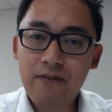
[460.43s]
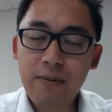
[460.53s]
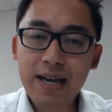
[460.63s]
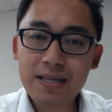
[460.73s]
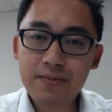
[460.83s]

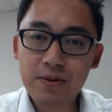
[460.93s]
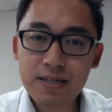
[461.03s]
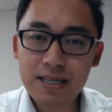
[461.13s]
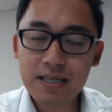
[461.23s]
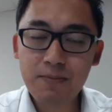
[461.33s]
from my
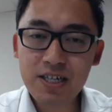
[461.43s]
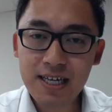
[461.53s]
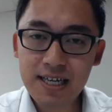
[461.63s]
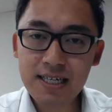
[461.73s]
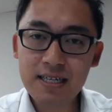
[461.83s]
experience, it's much
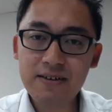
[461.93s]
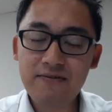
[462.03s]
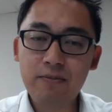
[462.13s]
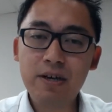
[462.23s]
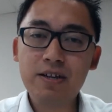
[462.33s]
easier
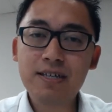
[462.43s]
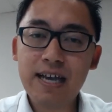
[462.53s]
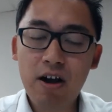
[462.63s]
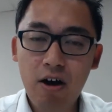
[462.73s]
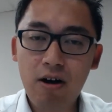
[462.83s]
for me to
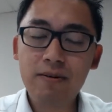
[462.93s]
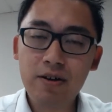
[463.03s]
say, oh,